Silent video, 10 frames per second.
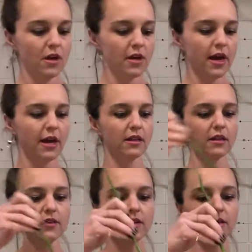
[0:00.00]
calla
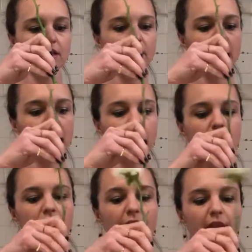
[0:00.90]
lilies here.
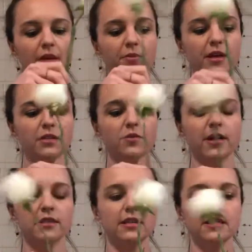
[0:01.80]
Any place where
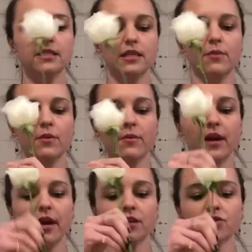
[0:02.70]
I see a dip in my
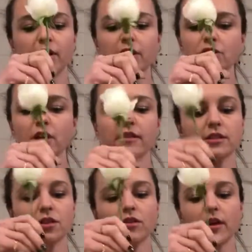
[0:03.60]
hydrangea,
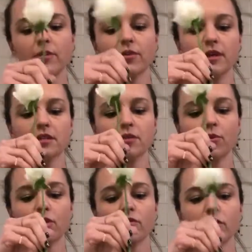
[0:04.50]
that's a great place to
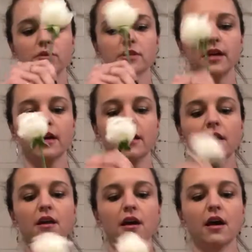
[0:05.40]
put a rose in.
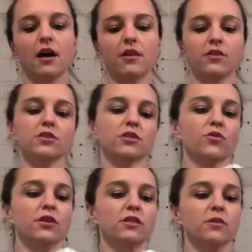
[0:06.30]
They're just
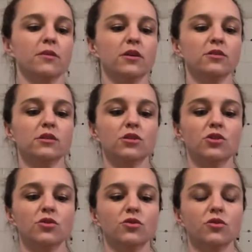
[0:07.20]
going to be used
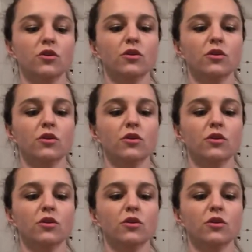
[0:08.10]
to